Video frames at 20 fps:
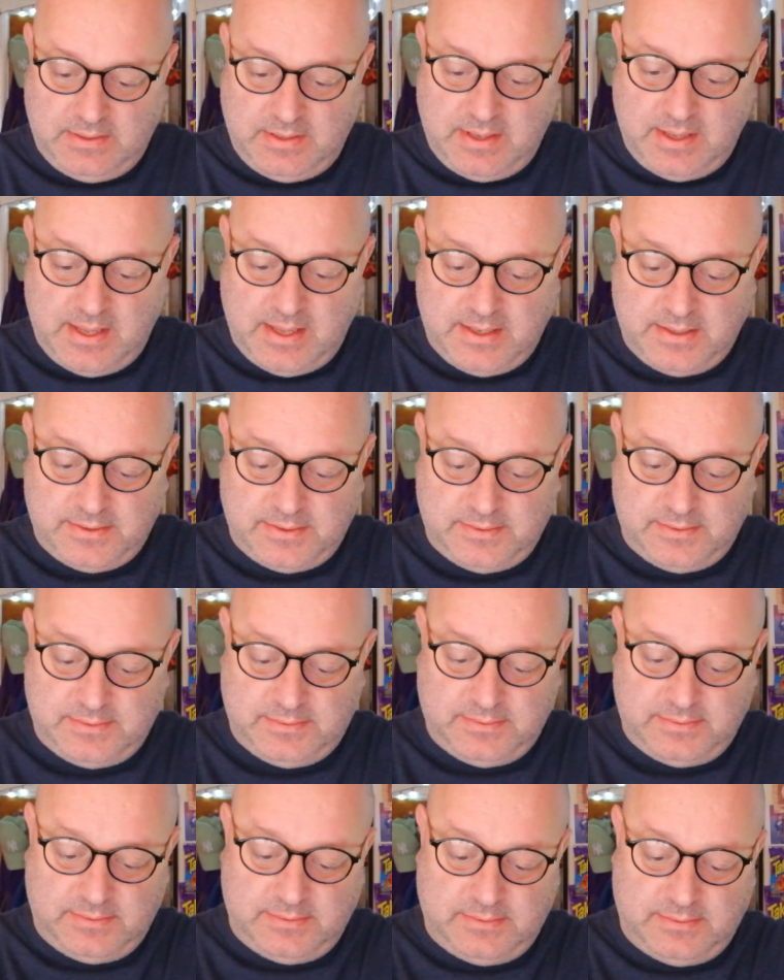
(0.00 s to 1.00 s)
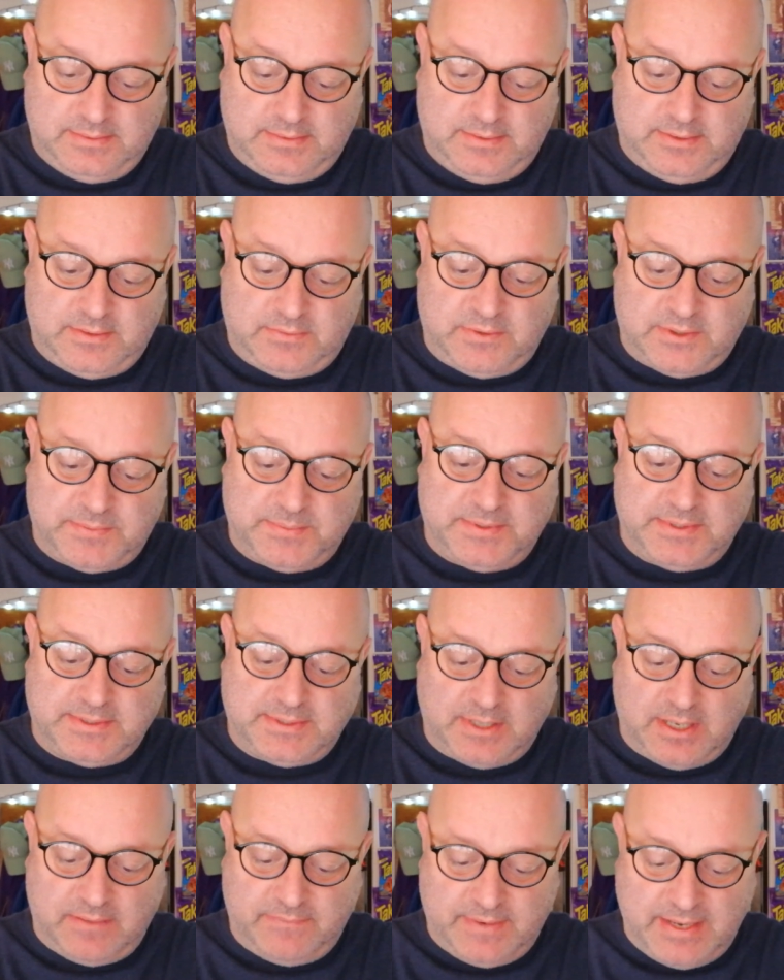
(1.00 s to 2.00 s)
Yeah, Christmas
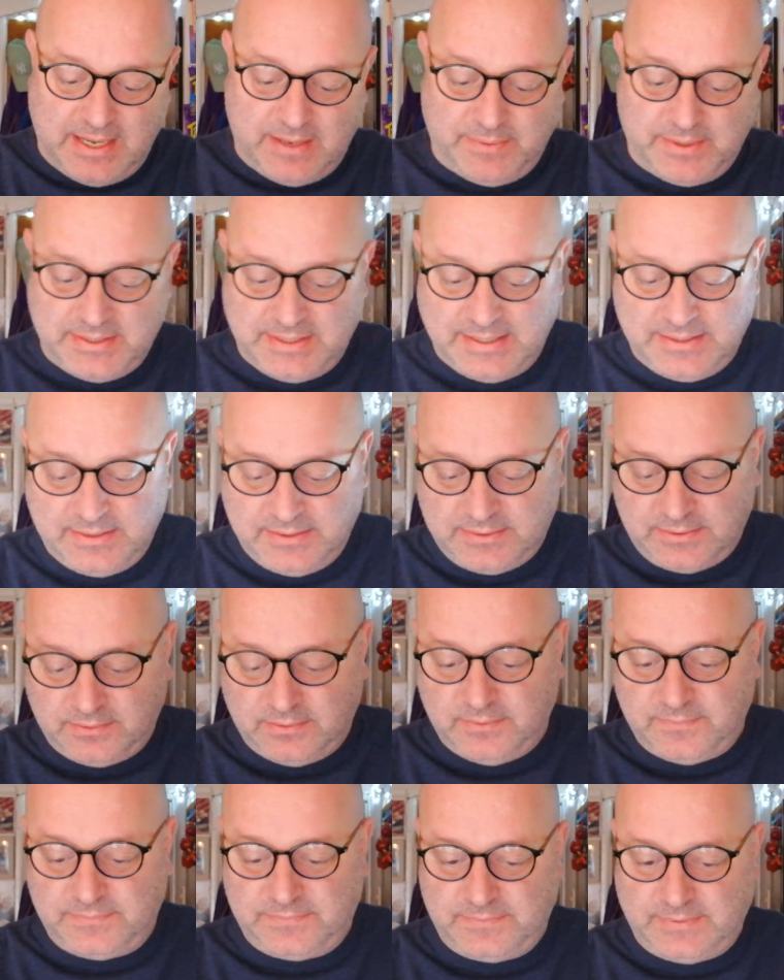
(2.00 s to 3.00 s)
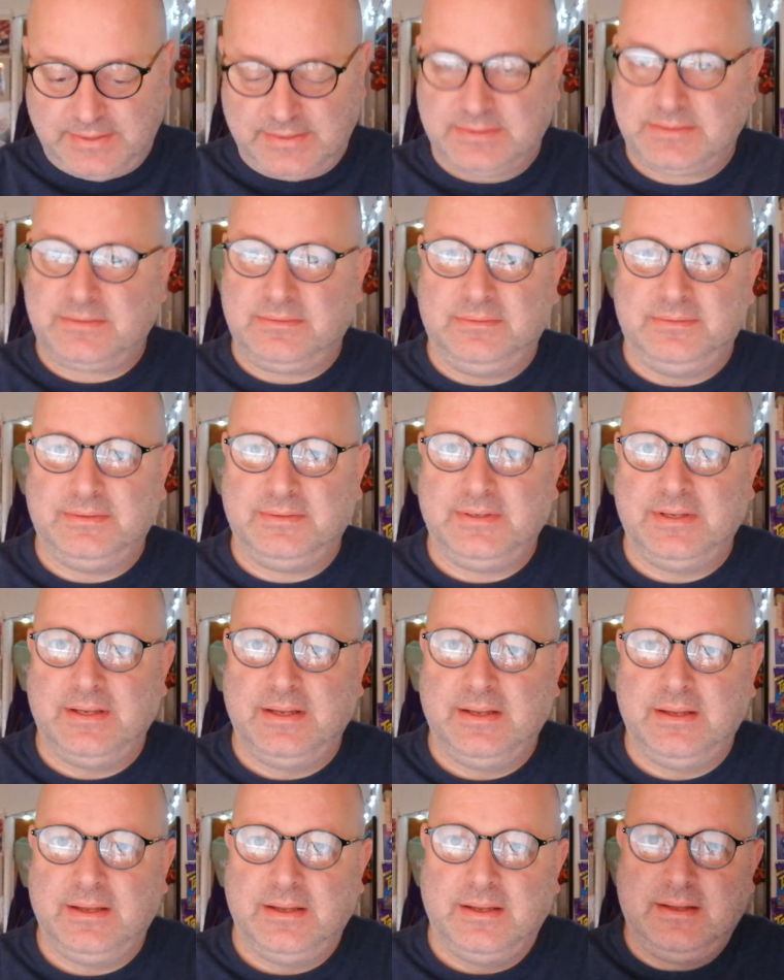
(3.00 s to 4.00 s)
is over now. It, it sort of it's
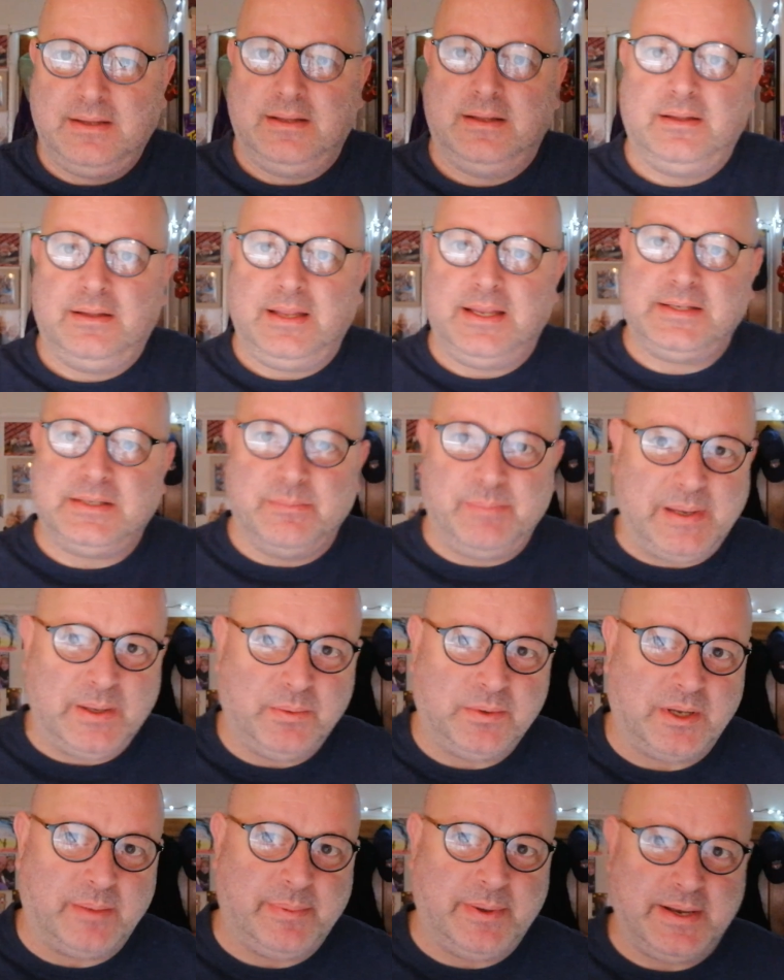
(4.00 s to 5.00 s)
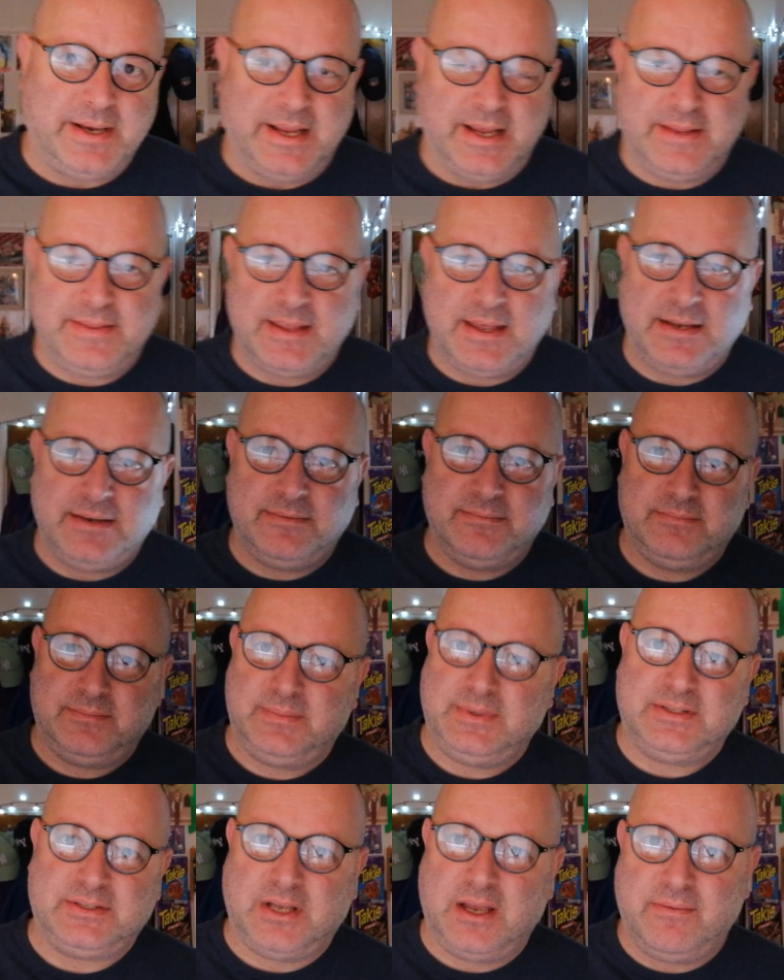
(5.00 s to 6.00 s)
it's a build up in it, and then
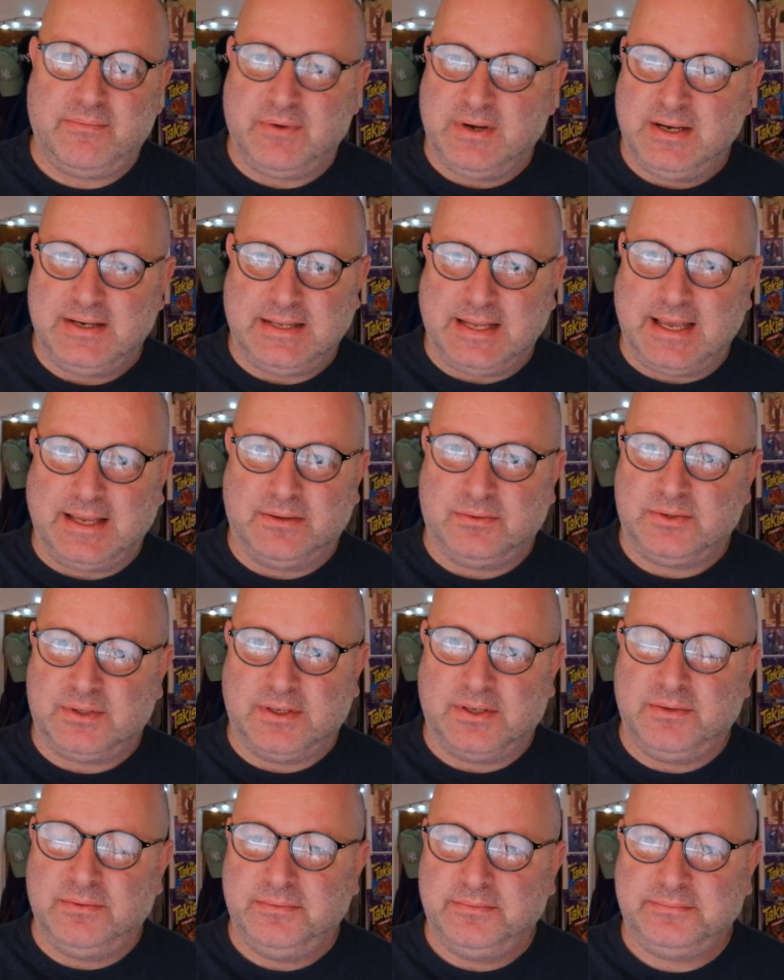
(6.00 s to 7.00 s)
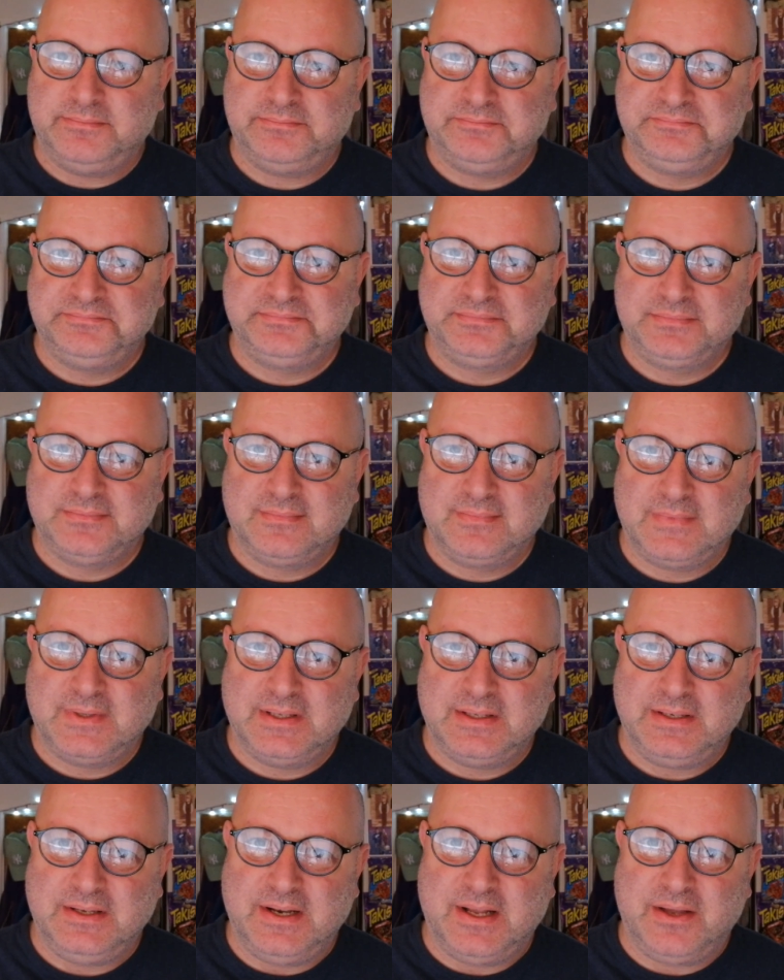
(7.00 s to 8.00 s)
it's over in a day or two.
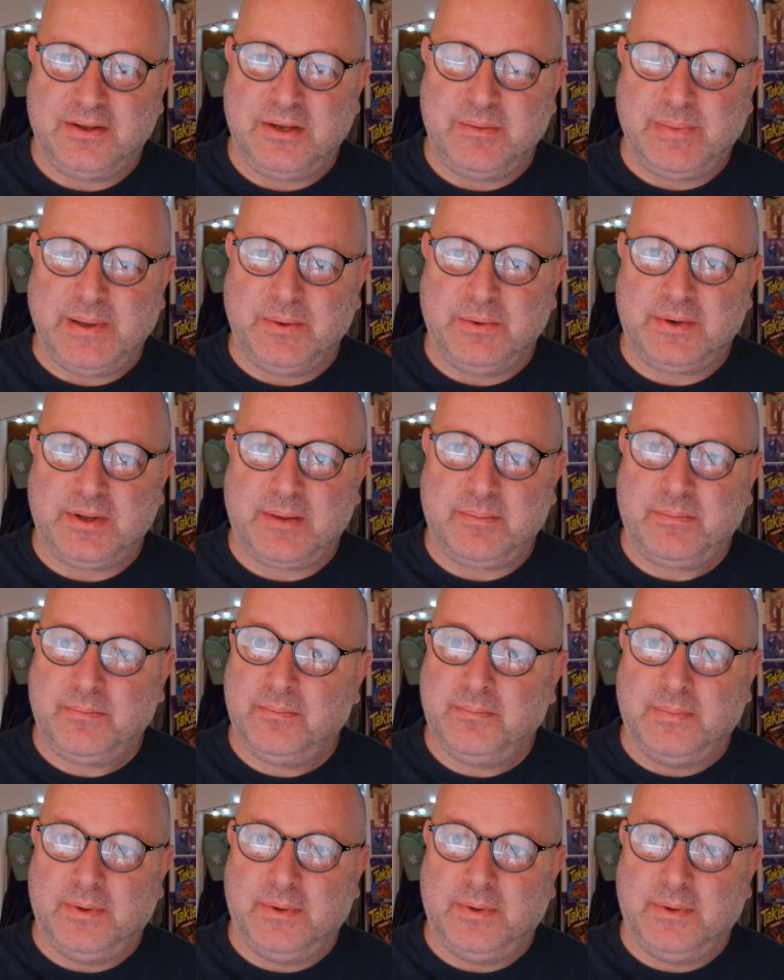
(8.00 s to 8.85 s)
You know, you build up.